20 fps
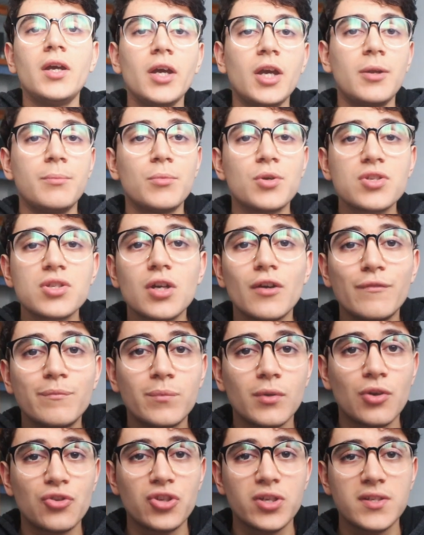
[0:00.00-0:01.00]
In most of
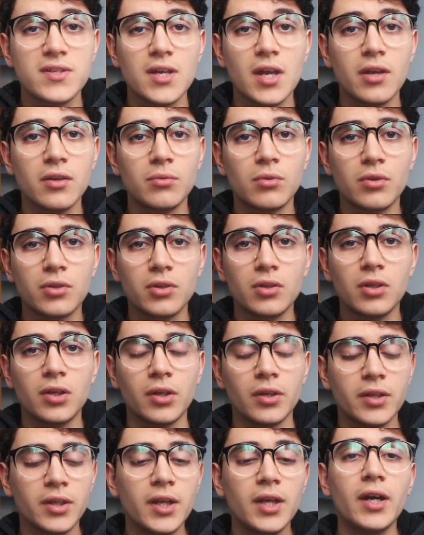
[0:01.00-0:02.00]
projects I work
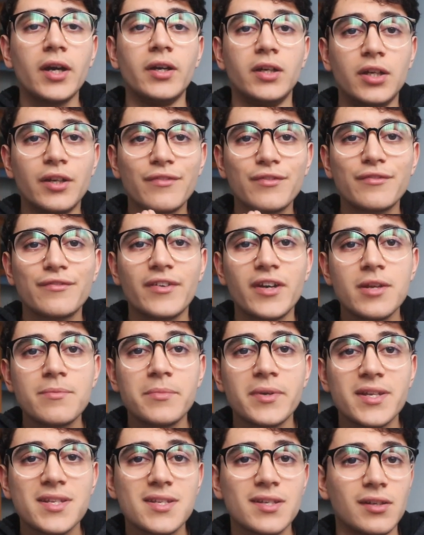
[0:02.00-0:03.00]
on, I often find
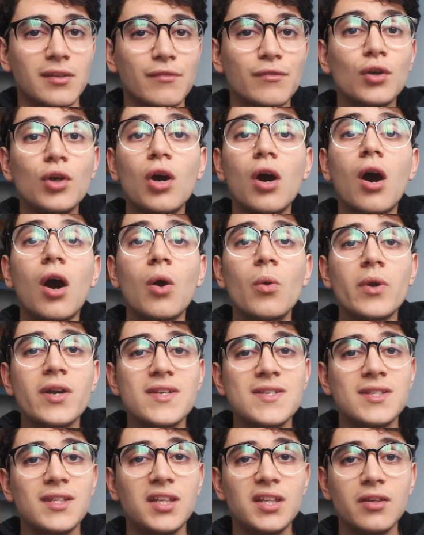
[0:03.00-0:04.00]
myself
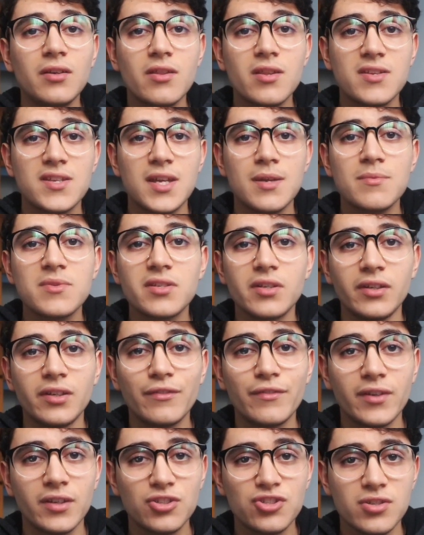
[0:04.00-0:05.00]
always needing the same string
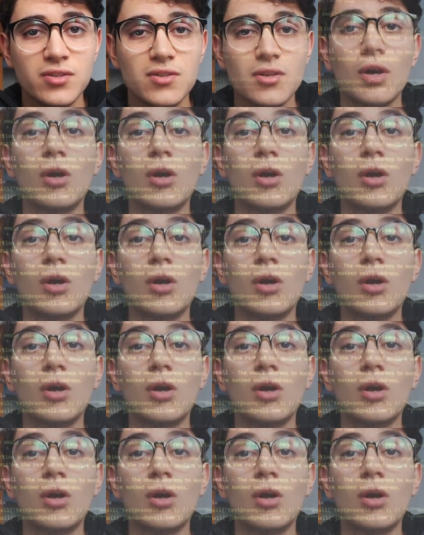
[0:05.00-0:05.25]
functions